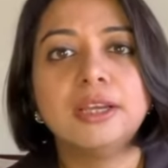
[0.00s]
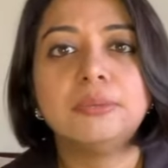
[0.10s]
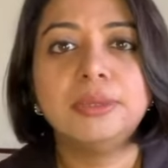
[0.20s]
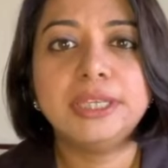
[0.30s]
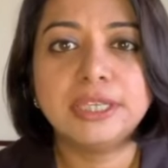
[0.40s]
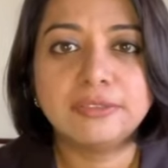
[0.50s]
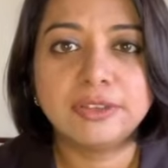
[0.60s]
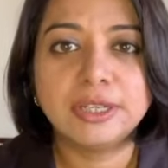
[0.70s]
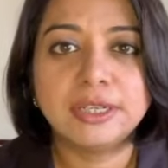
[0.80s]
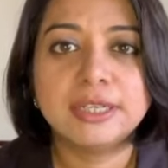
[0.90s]
be
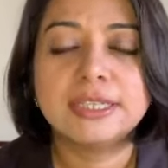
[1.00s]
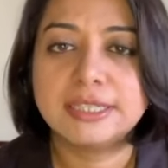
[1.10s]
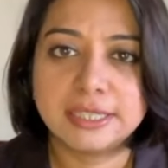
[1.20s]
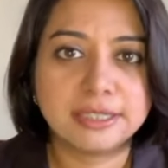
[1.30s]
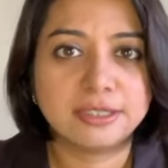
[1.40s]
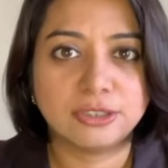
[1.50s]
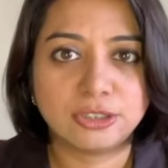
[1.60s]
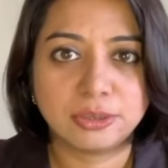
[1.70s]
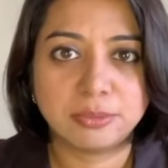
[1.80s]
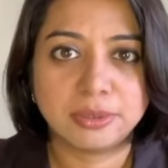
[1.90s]
given
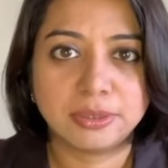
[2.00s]
citizenship.